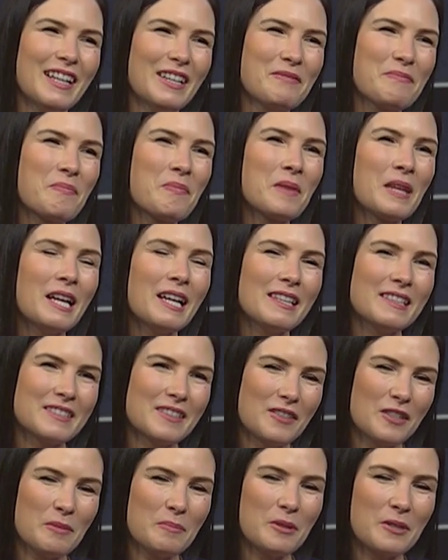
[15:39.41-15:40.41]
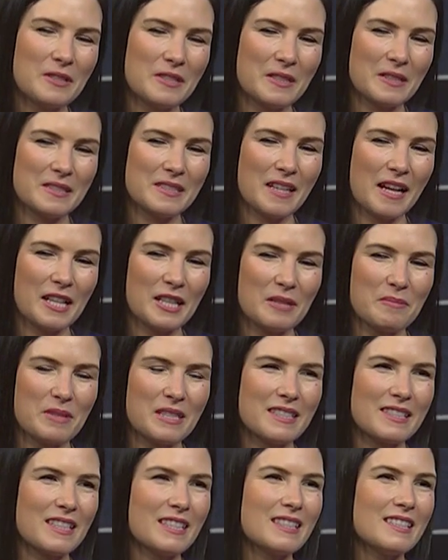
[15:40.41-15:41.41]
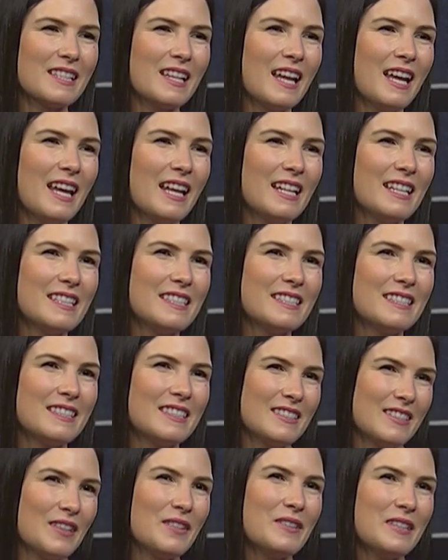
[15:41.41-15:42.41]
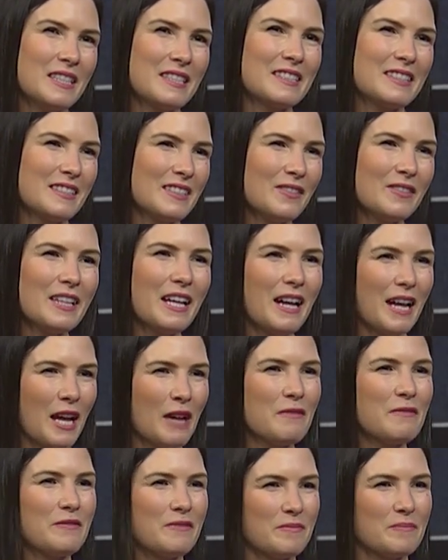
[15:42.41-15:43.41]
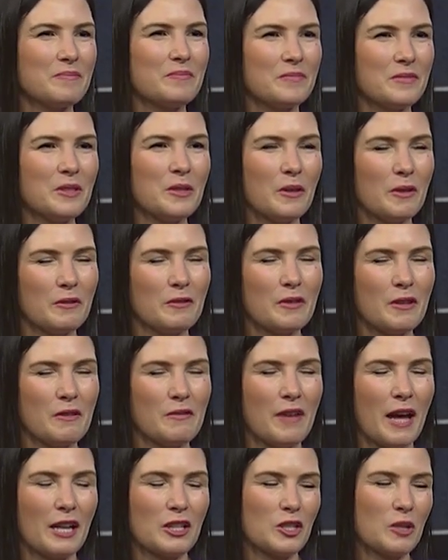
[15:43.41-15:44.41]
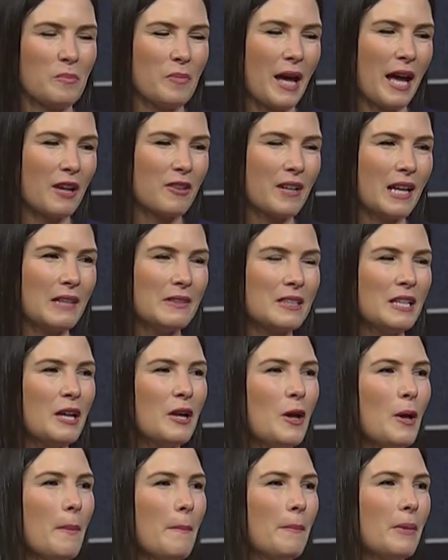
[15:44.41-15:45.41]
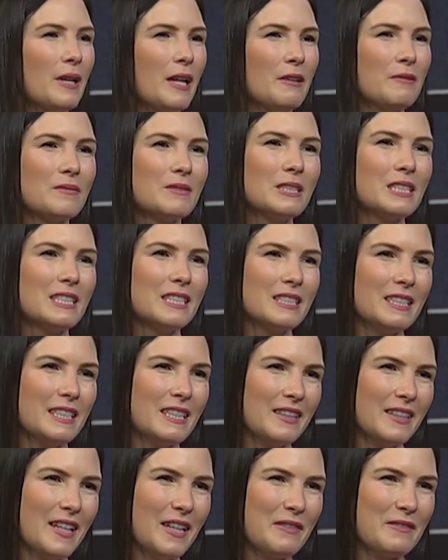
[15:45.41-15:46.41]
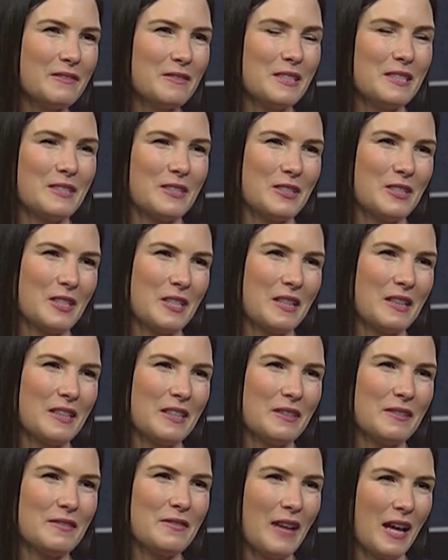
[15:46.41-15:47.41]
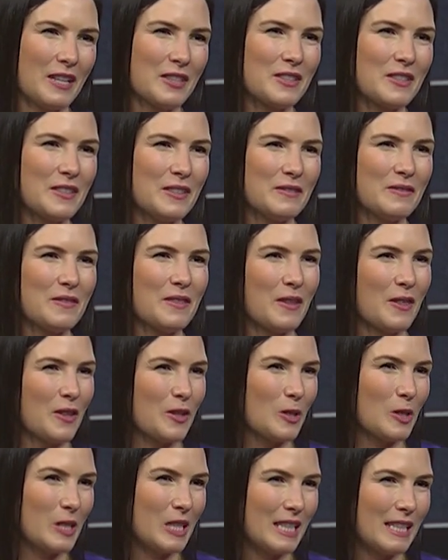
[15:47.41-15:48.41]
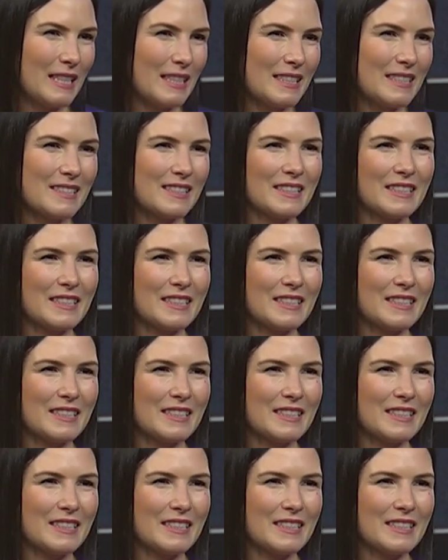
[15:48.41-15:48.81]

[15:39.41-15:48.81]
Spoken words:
So started a personal styling business, and so I have, you know, a fashion background. But I really loved researching the fashion of the 30s.